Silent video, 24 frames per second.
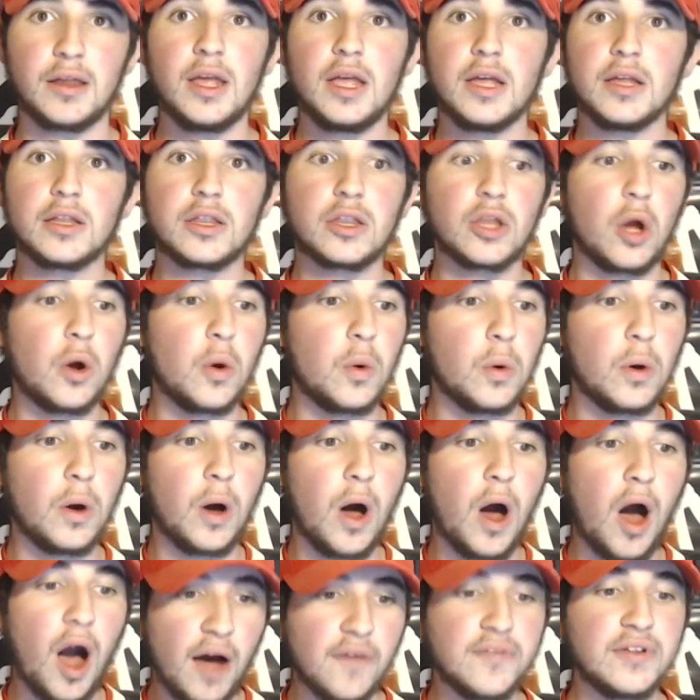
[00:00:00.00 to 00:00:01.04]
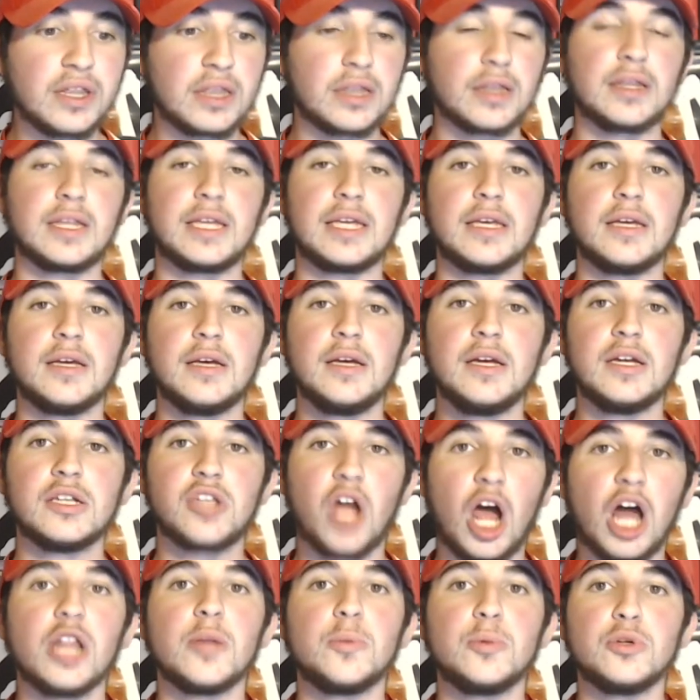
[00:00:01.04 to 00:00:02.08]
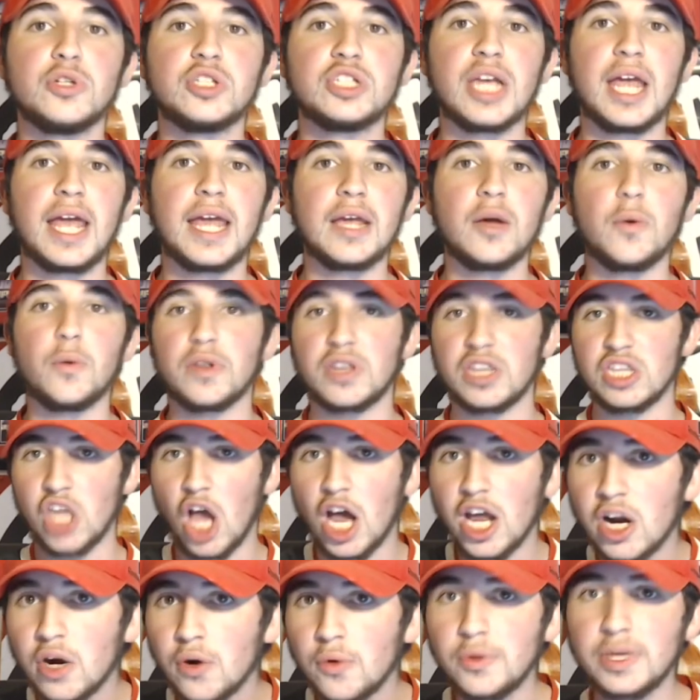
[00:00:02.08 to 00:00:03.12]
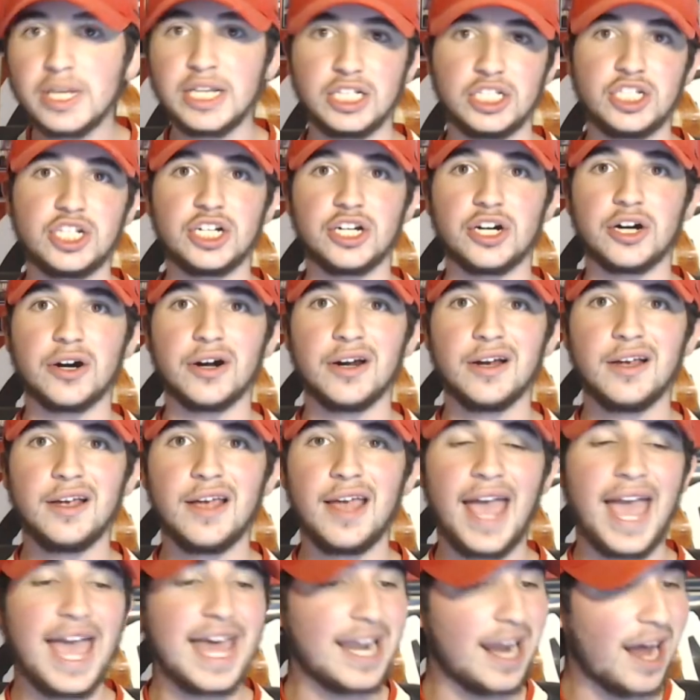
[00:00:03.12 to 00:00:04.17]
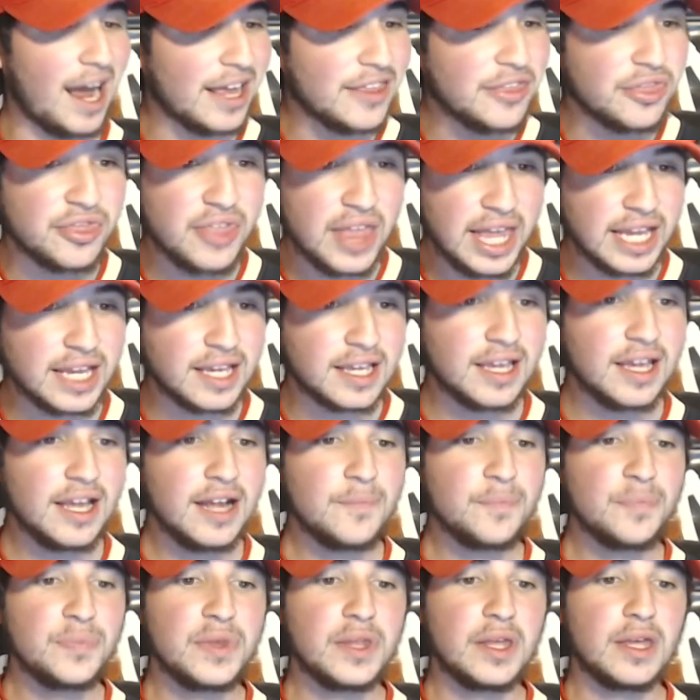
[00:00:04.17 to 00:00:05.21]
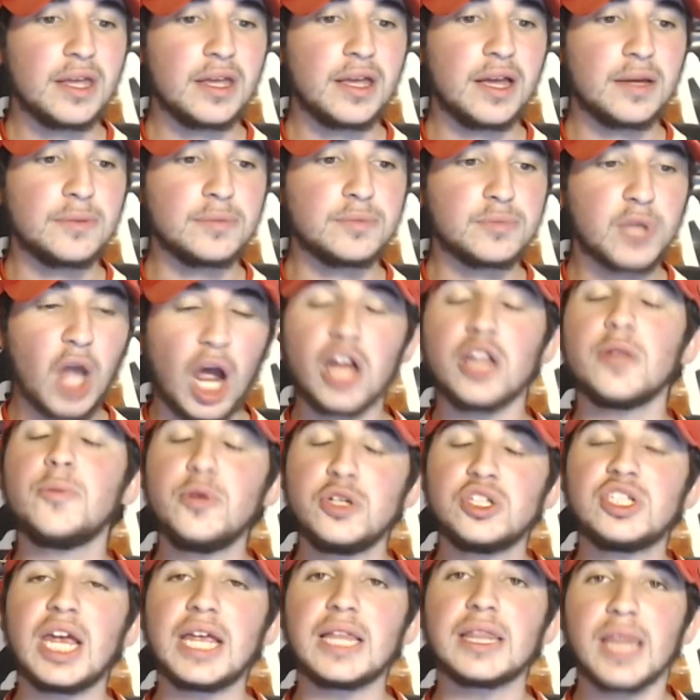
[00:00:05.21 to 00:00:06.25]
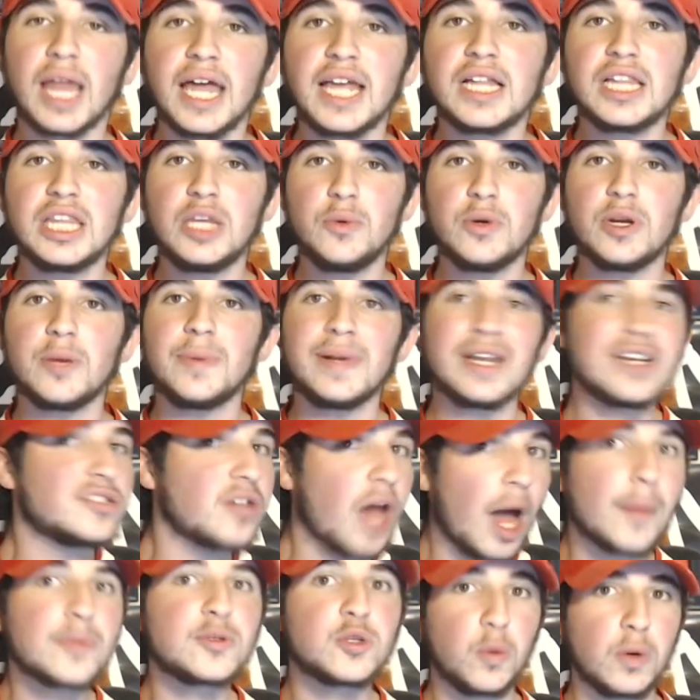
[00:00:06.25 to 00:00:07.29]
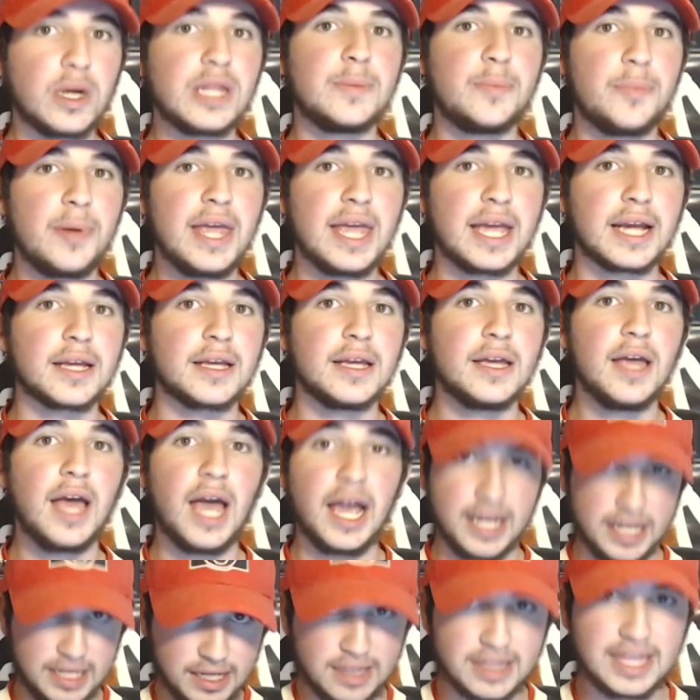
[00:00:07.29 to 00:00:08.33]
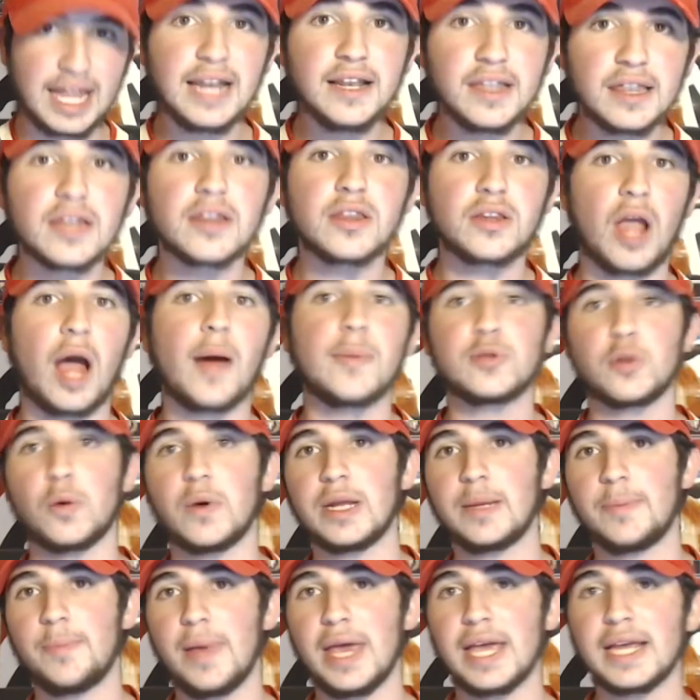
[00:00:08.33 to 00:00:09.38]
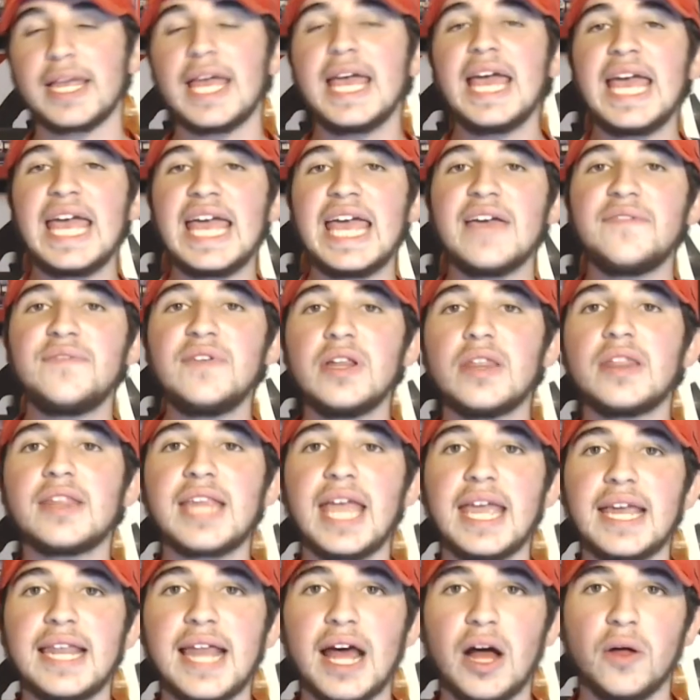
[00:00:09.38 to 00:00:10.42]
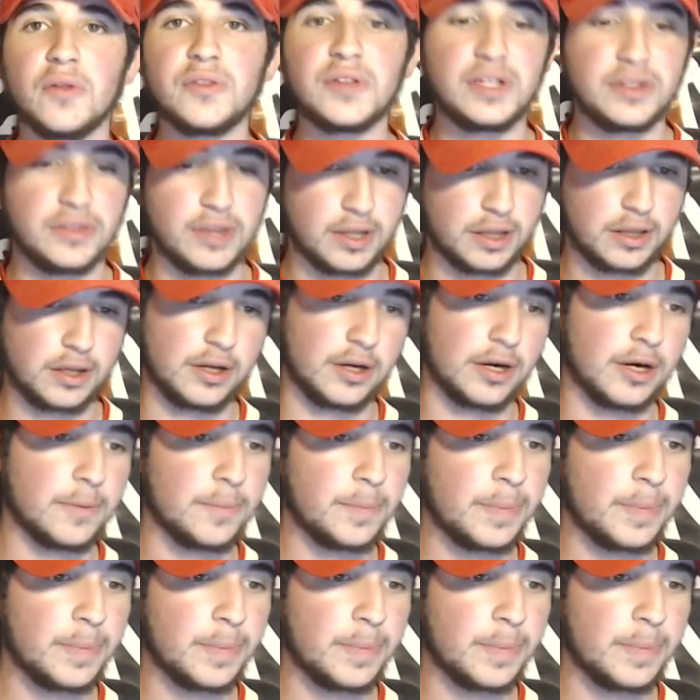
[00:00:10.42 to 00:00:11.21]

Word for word: So obviously, Tyler Boucher was not a reach here. And I think Tyler Boucher likely would have been a top 20 pick, a consensus top 20 pick, if he stayed healthy this year.